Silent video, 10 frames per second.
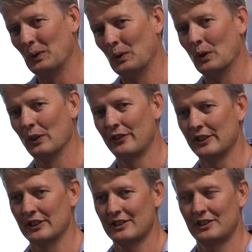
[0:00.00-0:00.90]
or if
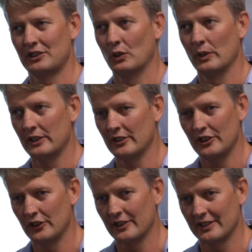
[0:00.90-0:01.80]
there's a shortage of
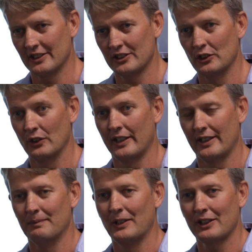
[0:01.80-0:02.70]
nutrients in the soil, then
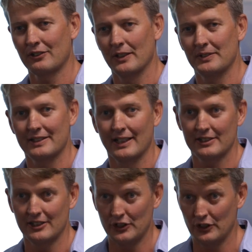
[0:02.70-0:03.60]
the microbes start
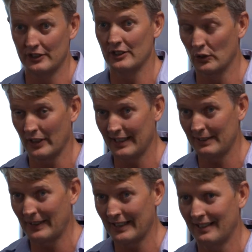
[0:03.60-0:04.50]
to use the
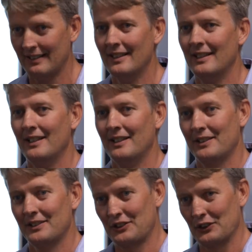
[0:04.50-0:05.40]
organic matter
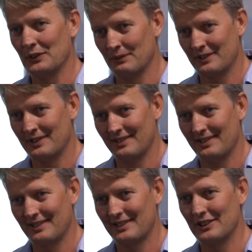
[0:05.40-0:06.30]
to,
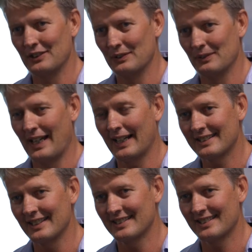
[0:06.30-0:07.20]
to
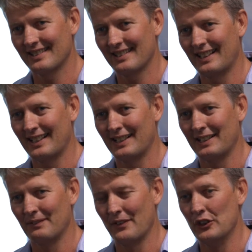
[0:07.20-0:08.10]
access
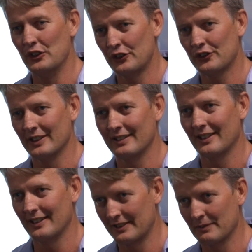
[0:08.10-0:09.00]
um, the nutrient
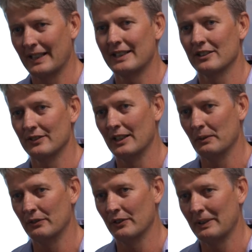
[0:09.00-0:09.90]
that, to make it
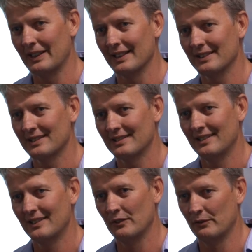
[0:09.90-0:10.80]
available for plants,
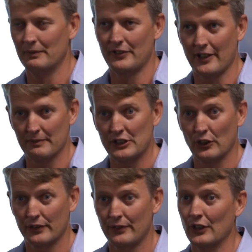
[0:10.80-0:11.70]
for
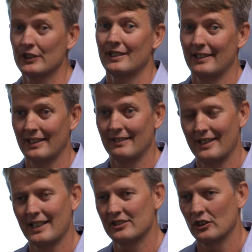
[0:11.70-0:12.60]
themselves first, and then
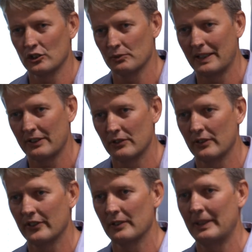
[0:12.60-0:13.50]
that cycles back through
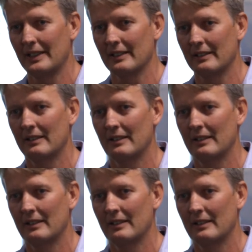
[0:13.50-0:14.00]
for the plant.